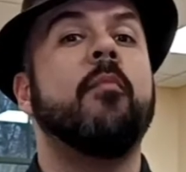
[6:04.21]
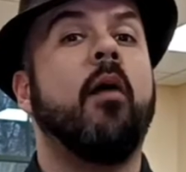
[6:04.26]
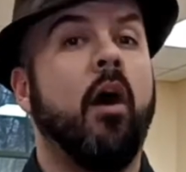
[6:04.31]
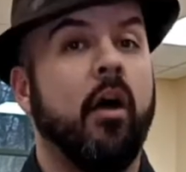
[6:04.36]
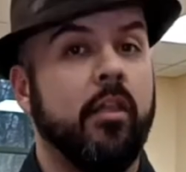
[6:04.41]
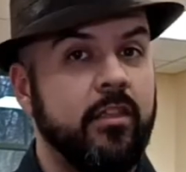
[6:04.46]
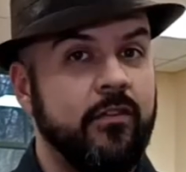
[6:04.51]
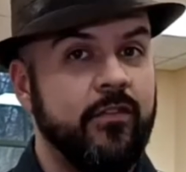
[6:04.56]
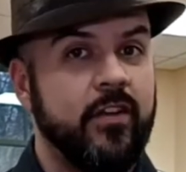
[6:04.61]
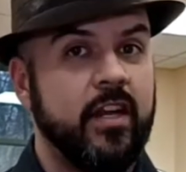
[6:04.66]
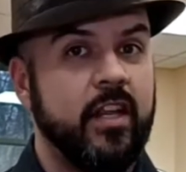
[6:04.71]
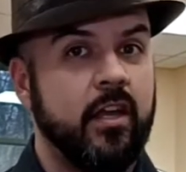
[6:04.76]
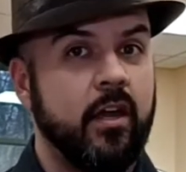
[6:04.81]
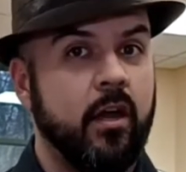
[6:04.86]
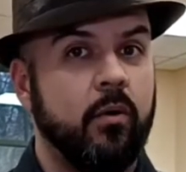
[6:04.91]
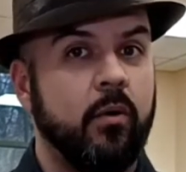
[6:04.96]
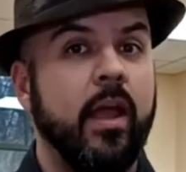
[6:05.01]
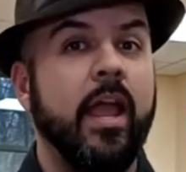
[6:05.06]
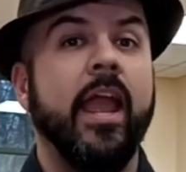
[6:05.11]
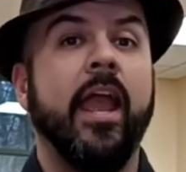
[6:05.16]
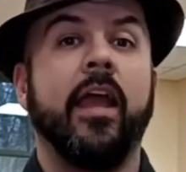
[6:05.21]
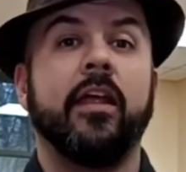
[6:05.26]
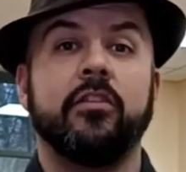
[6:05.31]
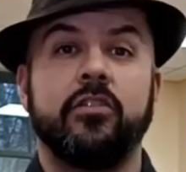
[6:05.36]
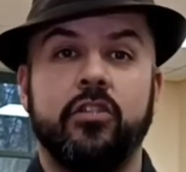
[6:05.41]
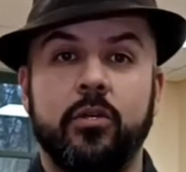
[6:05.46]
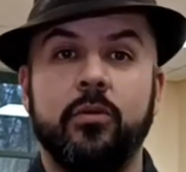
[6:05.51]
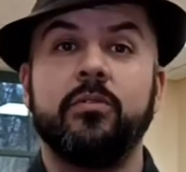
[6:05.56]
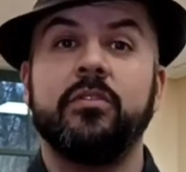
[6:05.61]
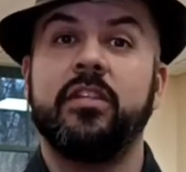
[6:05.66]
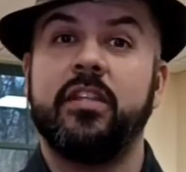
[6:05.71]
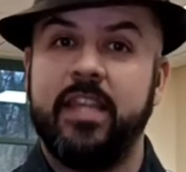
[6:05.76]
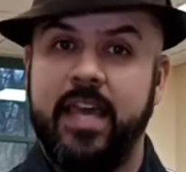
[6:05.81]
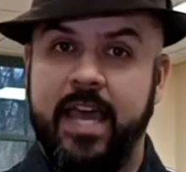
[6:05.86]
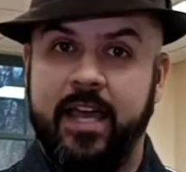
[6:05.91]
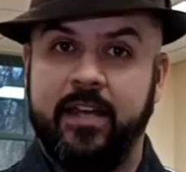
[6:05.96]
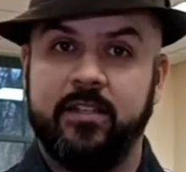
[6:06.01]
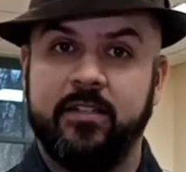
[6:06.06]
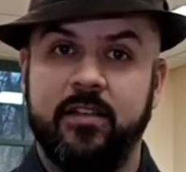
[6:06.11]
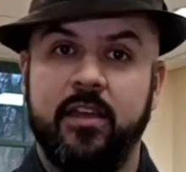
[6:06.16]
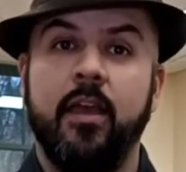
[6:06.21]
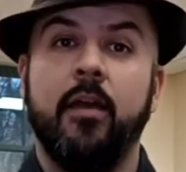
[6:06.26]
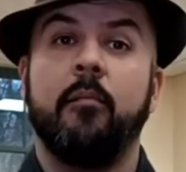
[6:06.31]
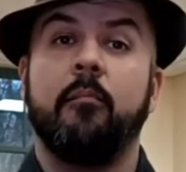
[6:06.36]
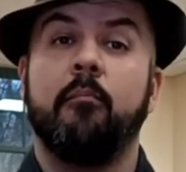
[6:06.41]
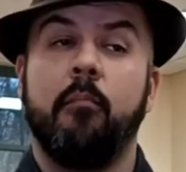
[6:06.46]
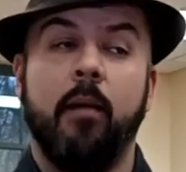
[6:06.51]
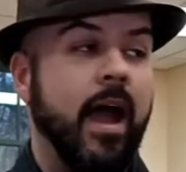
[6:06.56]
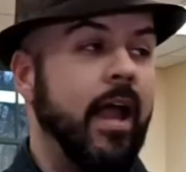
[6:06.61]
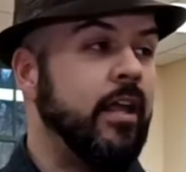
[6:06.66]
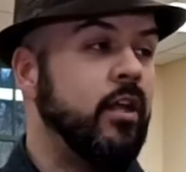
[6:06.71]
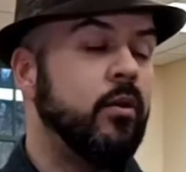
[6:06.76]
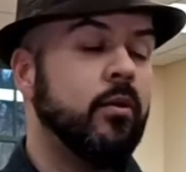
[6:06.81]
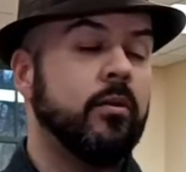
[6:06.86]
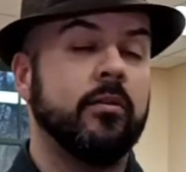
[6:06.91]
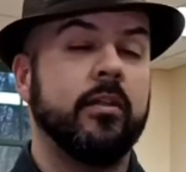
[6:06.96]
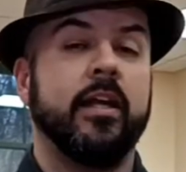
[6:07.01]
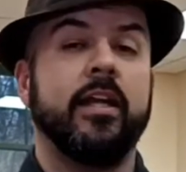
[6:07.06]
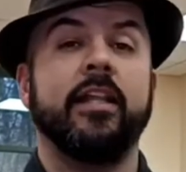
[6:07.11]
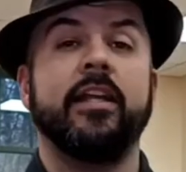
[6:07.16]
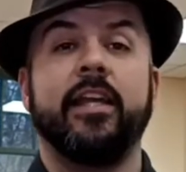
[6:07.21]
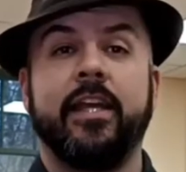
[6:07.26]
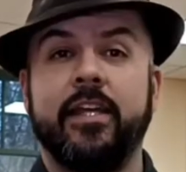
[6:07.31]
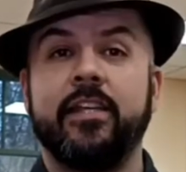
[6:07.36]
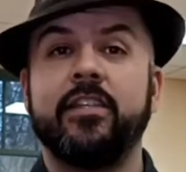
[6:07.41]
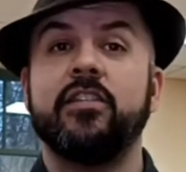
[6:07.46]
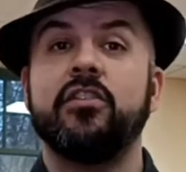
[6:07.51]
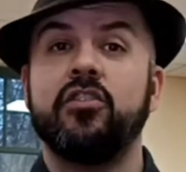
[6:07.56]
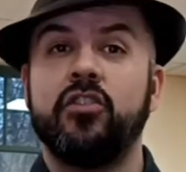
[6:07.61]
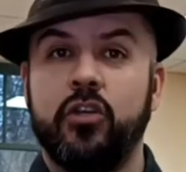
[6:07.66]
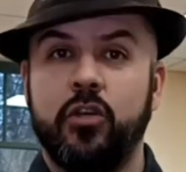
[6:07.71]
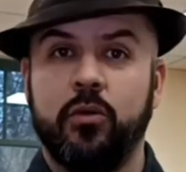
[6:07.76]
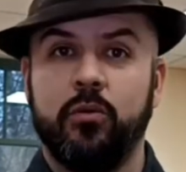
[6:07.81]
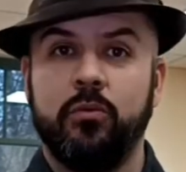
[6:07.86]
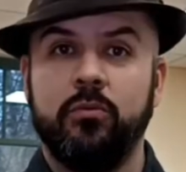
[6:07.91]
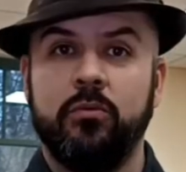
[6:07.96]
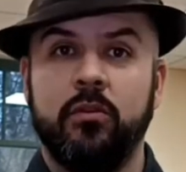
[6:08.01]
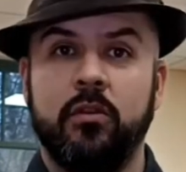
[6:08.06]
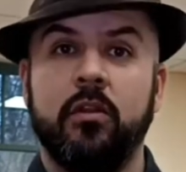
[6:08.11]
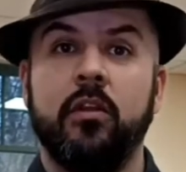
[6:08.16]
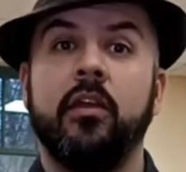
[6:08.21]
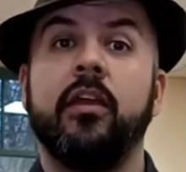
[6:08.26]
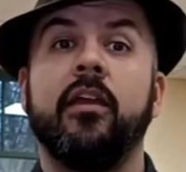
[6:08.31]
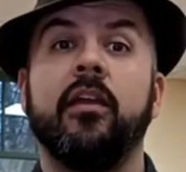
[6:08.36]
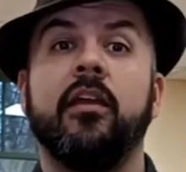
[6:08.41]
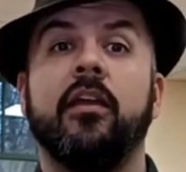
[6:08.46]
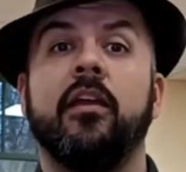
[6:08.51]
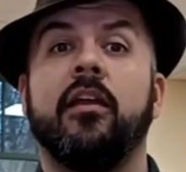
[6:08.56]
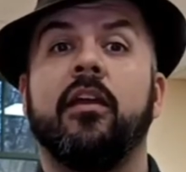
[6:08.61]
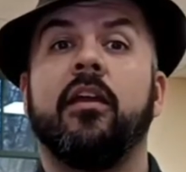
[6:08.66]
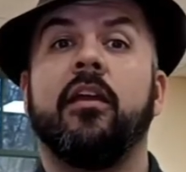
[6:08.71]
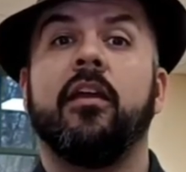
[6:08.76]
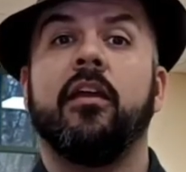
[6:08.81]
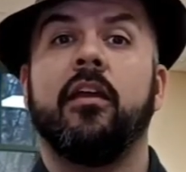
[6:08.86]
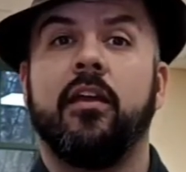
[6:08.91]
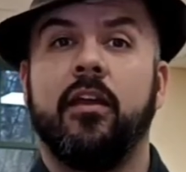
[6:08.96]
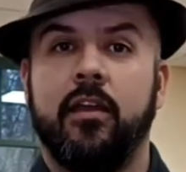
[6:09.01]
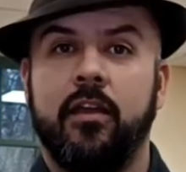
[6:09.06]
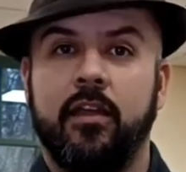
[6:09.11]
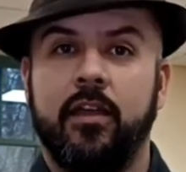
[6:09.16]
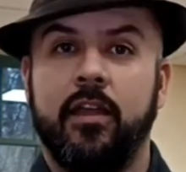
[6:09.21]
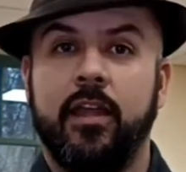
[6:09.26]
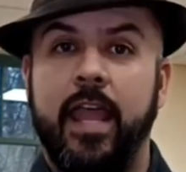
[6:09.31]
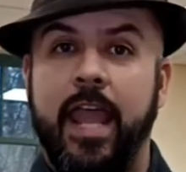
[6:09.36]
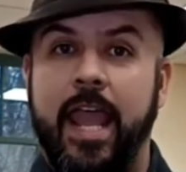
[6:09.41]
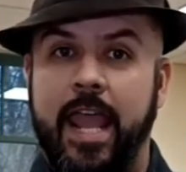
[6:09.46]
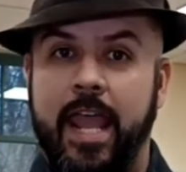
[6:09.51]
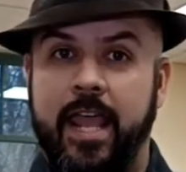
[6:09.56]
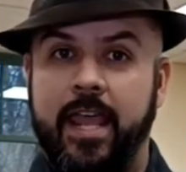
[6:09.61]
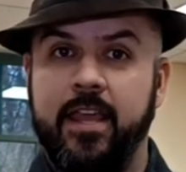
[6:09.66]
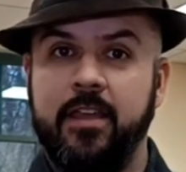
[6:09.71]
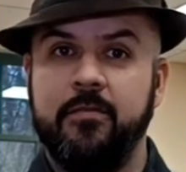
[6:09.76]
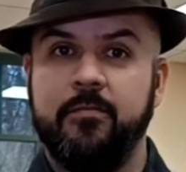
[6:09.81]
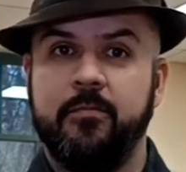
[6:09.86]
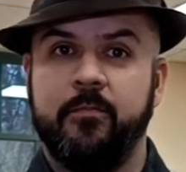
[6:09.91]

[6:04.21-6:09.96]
on the video and tune to that. My ukulele is in tune. A,